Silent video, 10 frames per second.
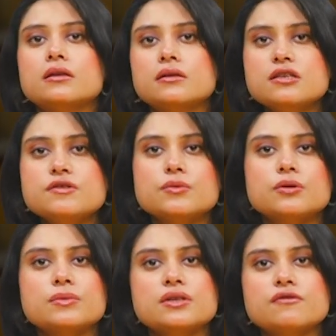This
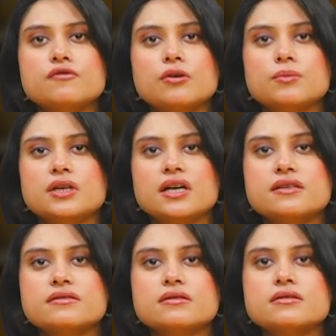moment
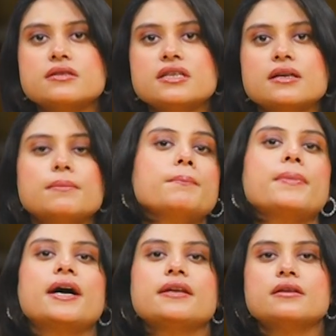formalizes the
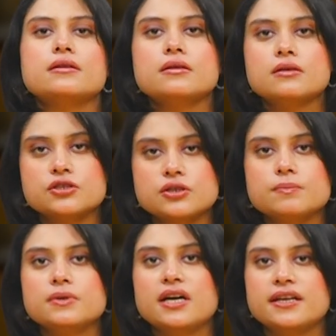companionship
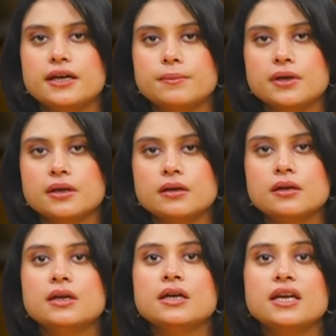dynamic.
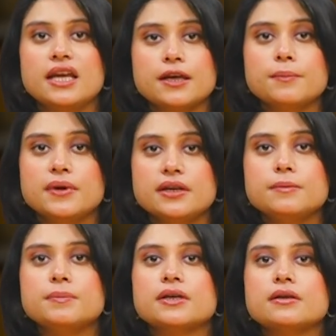Like many
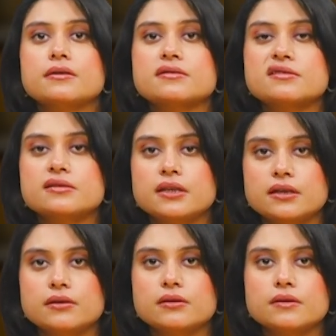picaresque
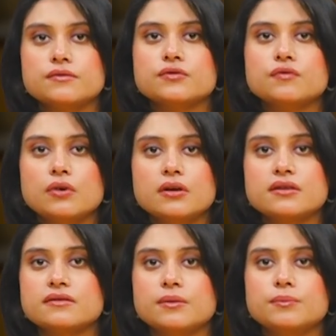narratives, for
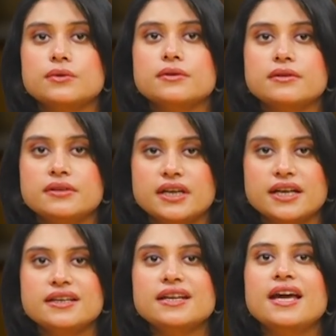example, the
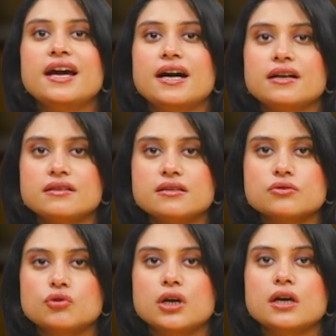knight and the
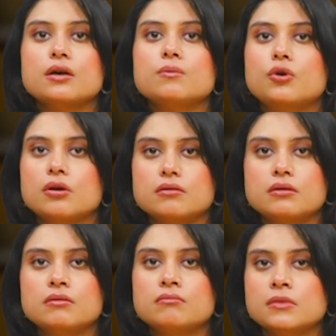squire
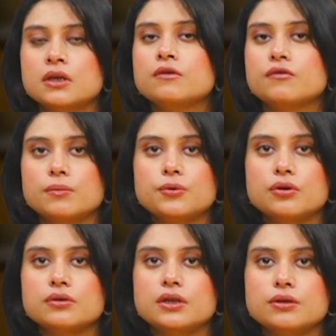model from
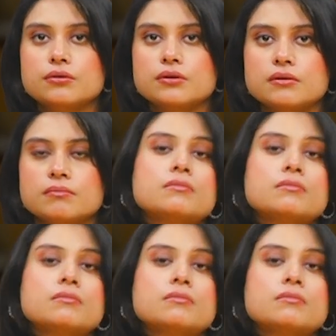Don Quixote,